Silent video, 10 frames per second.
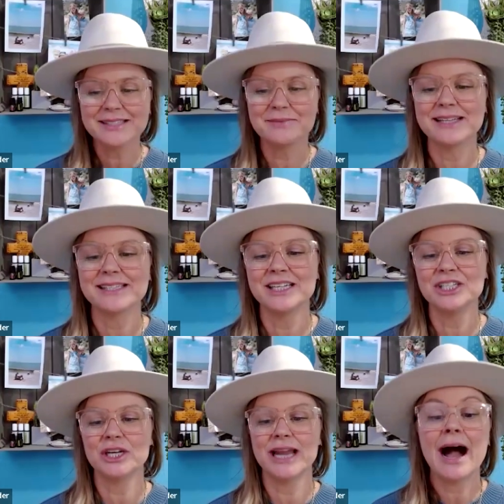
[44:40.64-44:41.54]
this
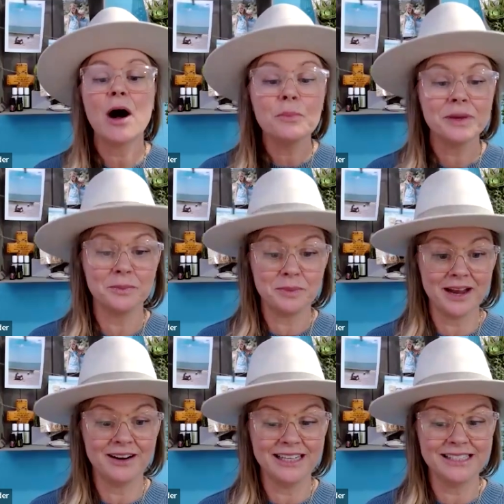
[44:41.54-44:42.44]
message and helping
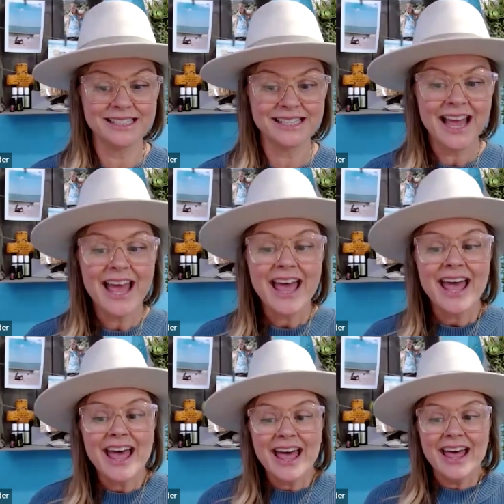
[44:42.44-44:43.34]
parents
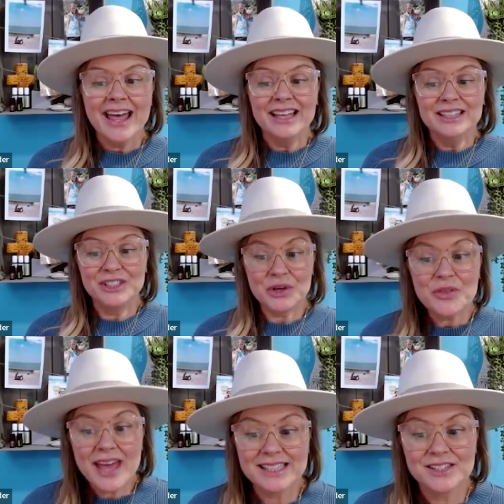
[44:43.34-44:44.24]
do
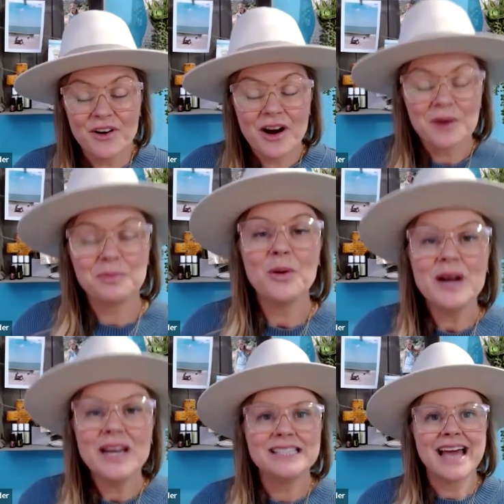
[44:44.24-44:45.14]
this for our
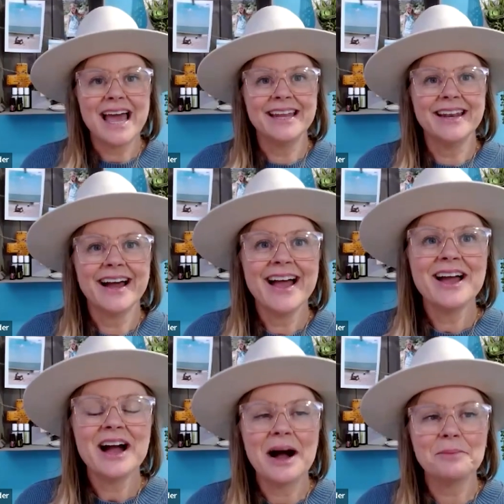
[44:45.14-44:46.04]
boys. And
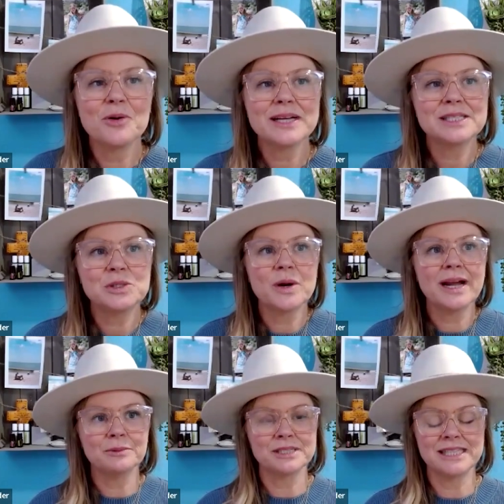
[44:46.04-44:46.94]
quick
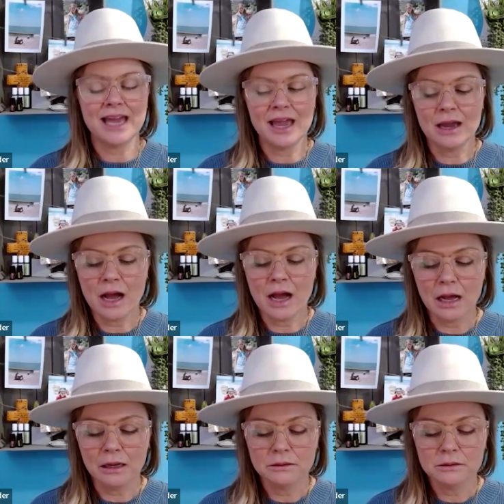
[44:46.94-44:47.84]
story, I will say
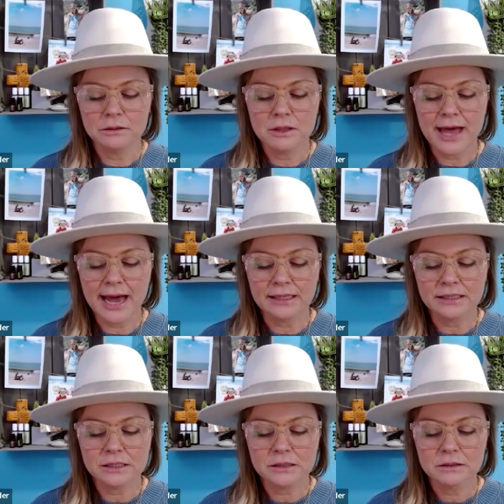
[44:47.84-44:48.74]

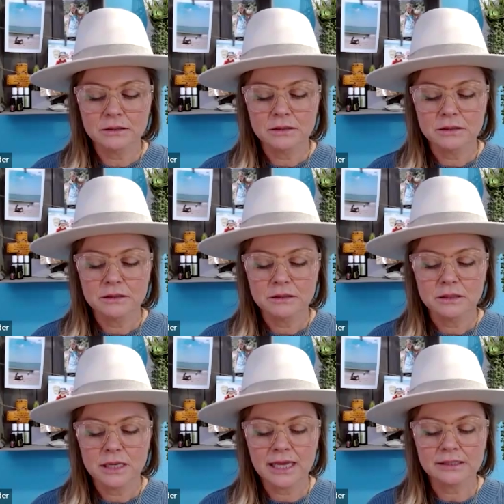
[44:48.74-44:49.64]
that
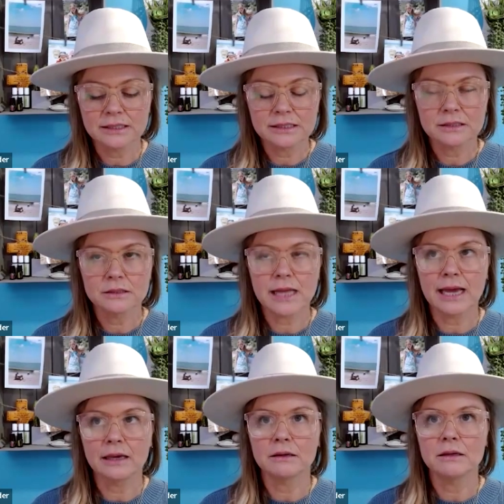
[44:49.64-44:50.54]
it's
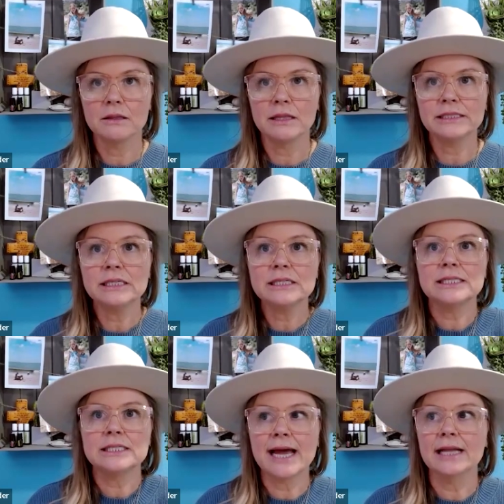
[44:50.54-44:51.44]
like this is
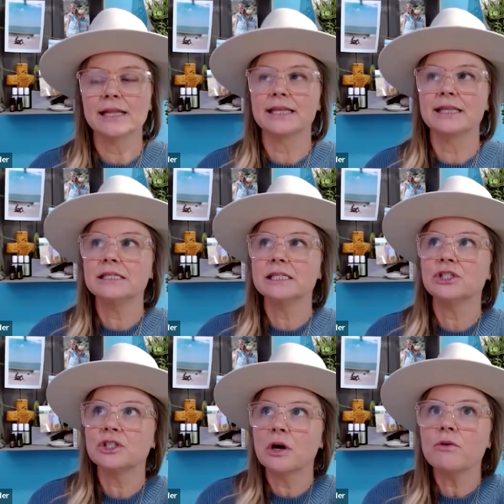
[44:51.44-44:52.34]
intent. Like, this is
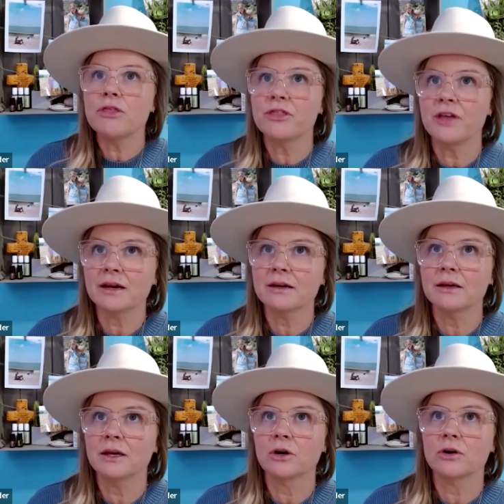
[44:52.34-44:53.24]
so
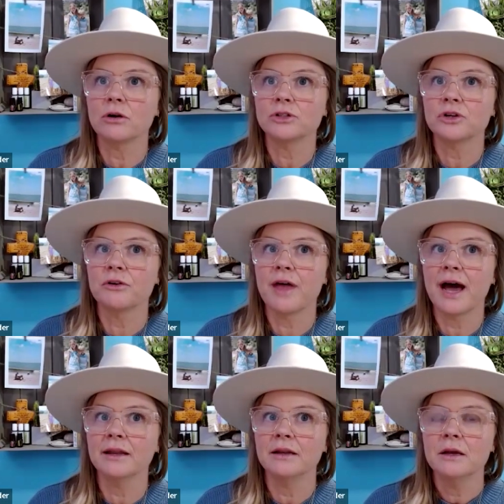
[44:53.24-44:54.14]
thick in our culture
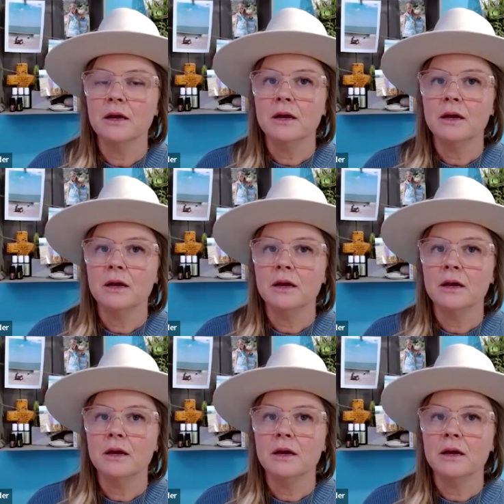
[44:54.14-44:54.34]
that